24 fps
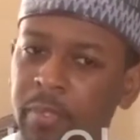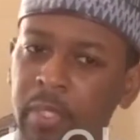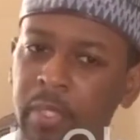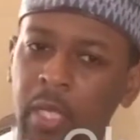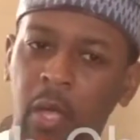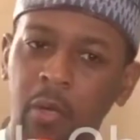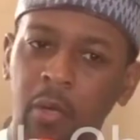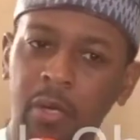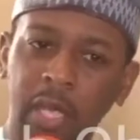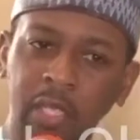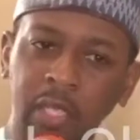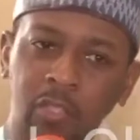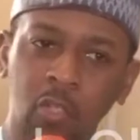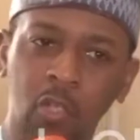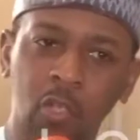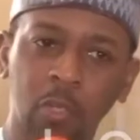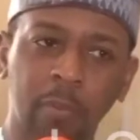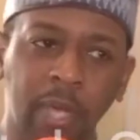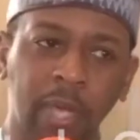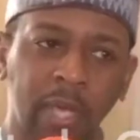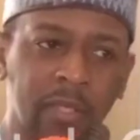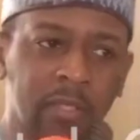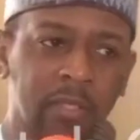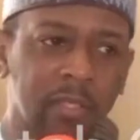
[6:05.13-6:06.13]
I would like to
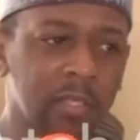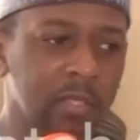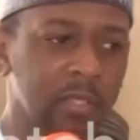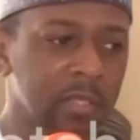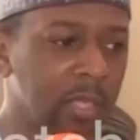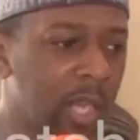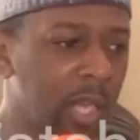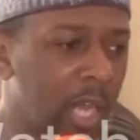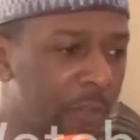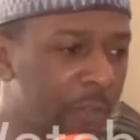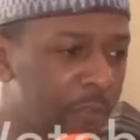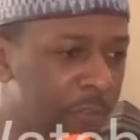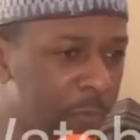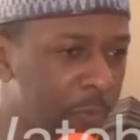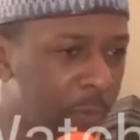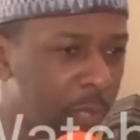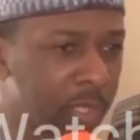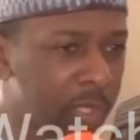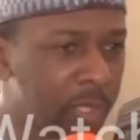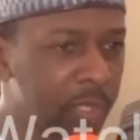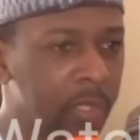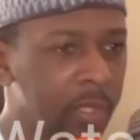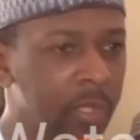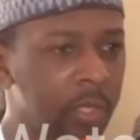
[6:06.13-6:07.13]
remind
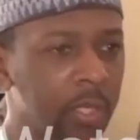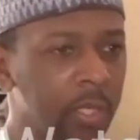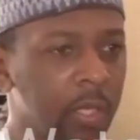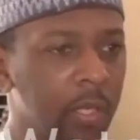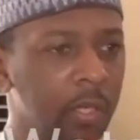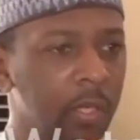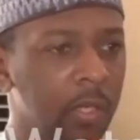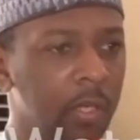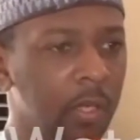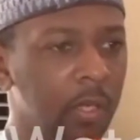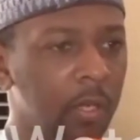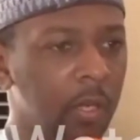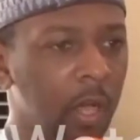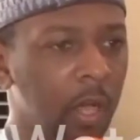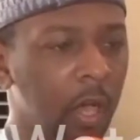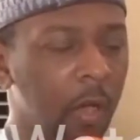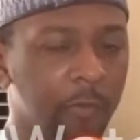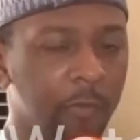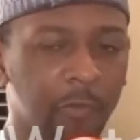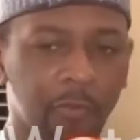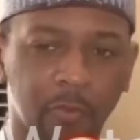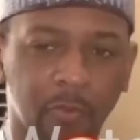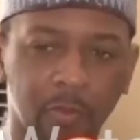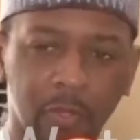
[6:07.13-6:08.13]
everybody
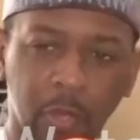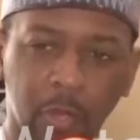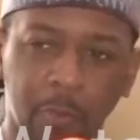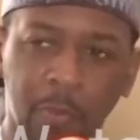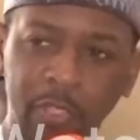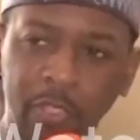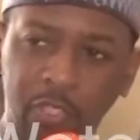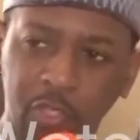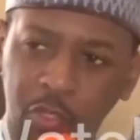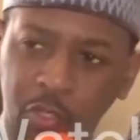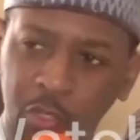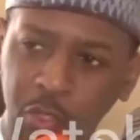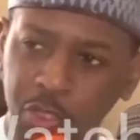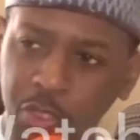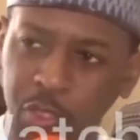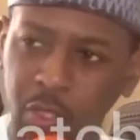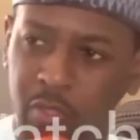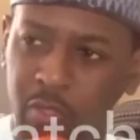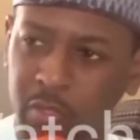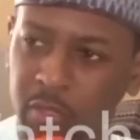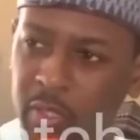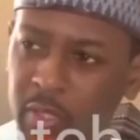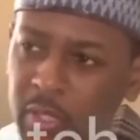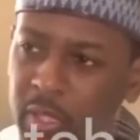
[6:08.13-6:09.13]
of the
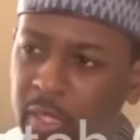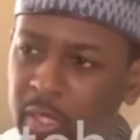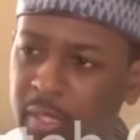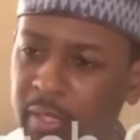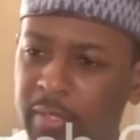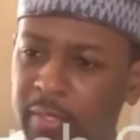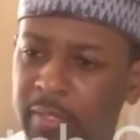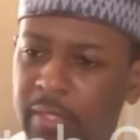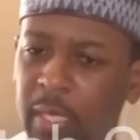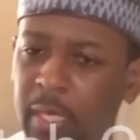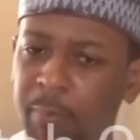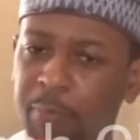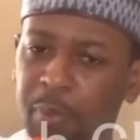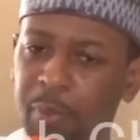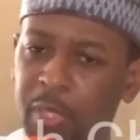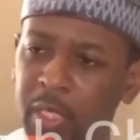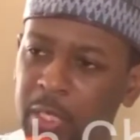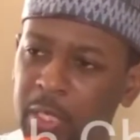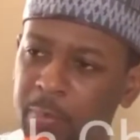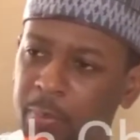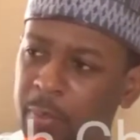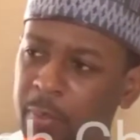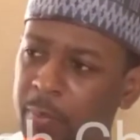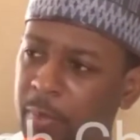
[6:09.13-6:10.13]
persecution that P
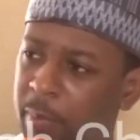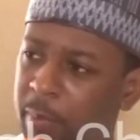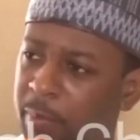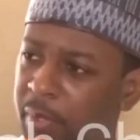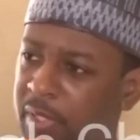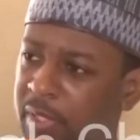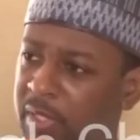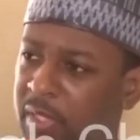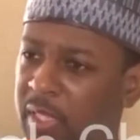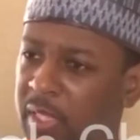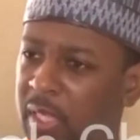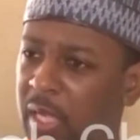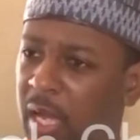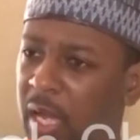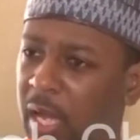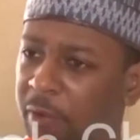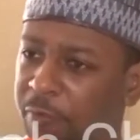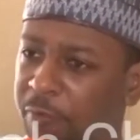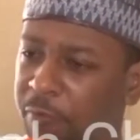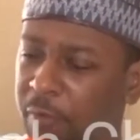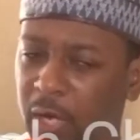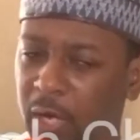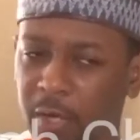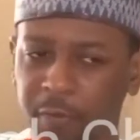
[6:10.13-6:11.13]
D P members
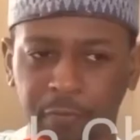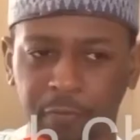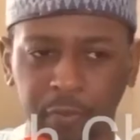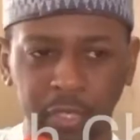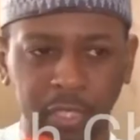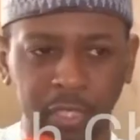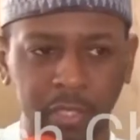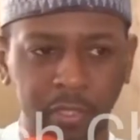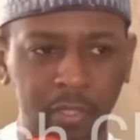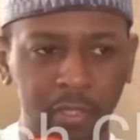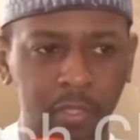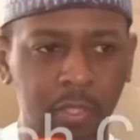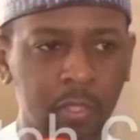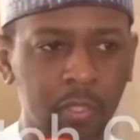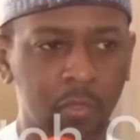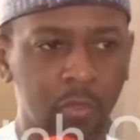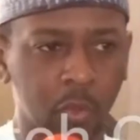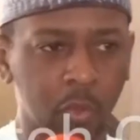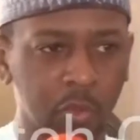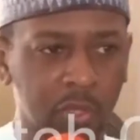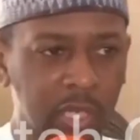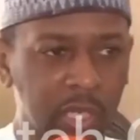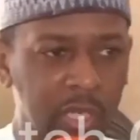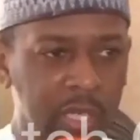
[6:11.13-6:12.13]
are feeling
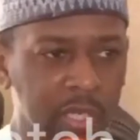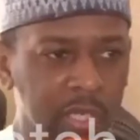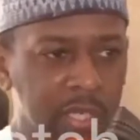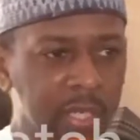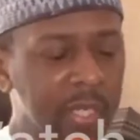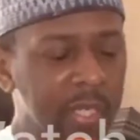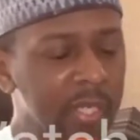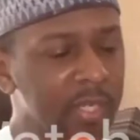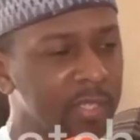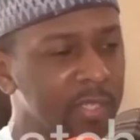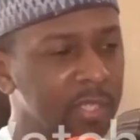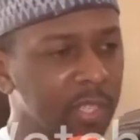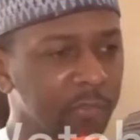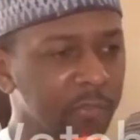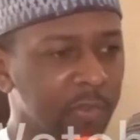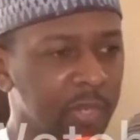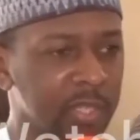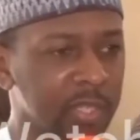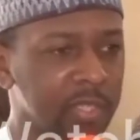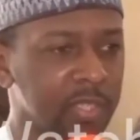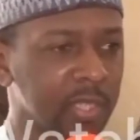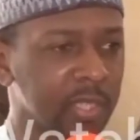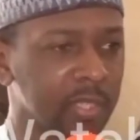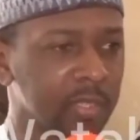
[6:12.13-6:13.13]
today in
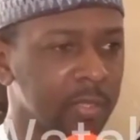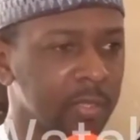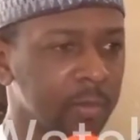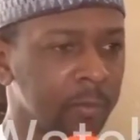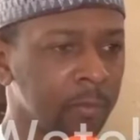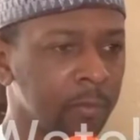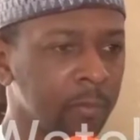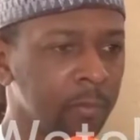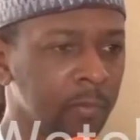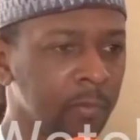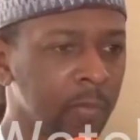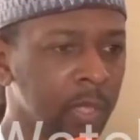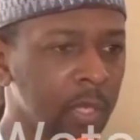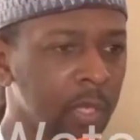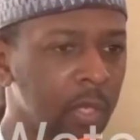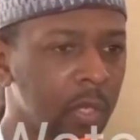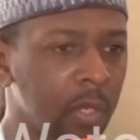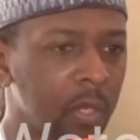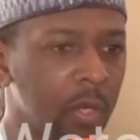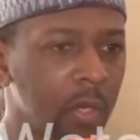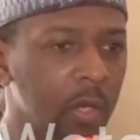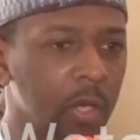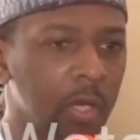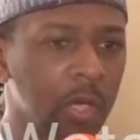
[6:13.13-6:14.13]
Zamfara State.
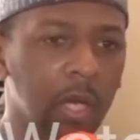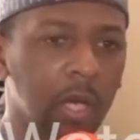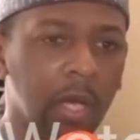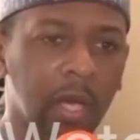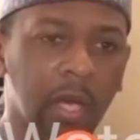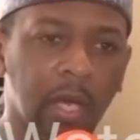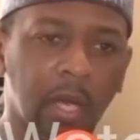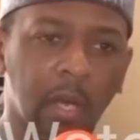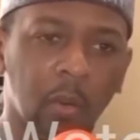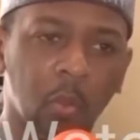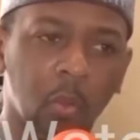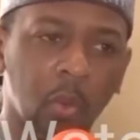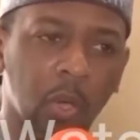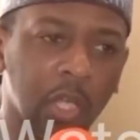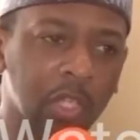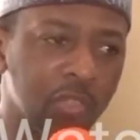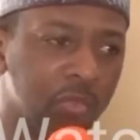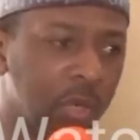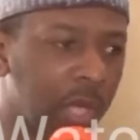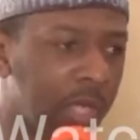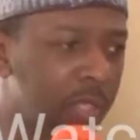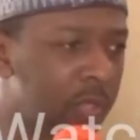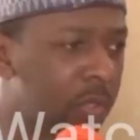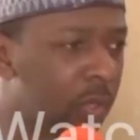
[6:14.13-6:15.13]
Uh, we are
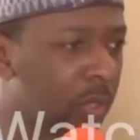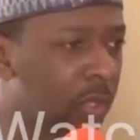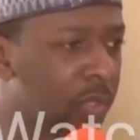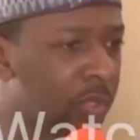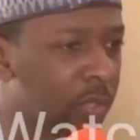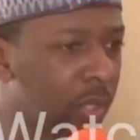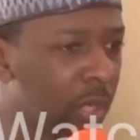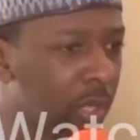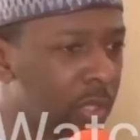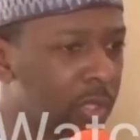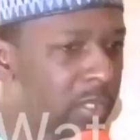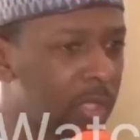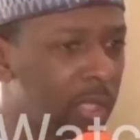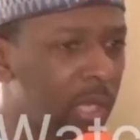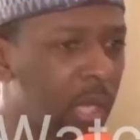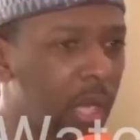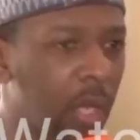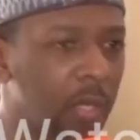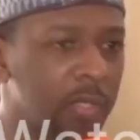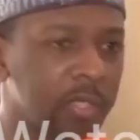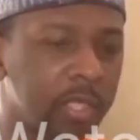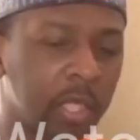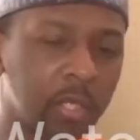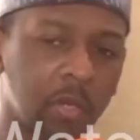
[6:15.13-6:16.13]
trying to conduct
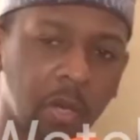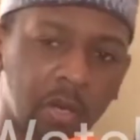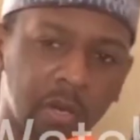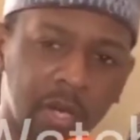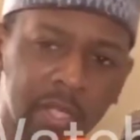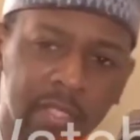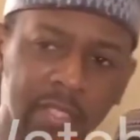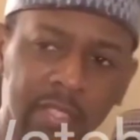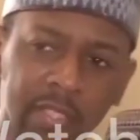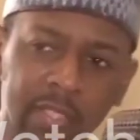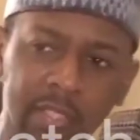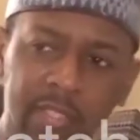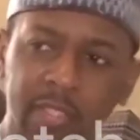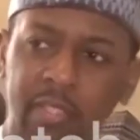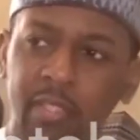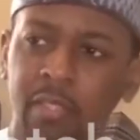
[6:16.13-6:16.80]
our state congresses.